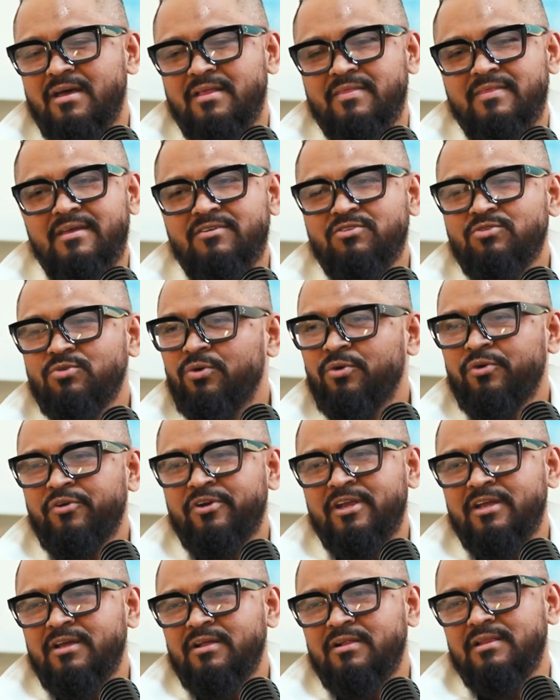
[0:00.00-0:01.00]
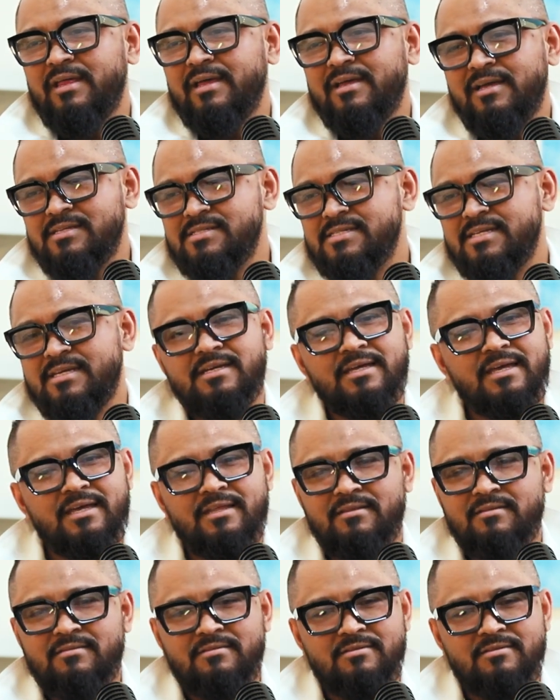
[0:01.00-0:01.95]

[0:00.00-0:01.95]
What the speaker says: There's no real, like I say again,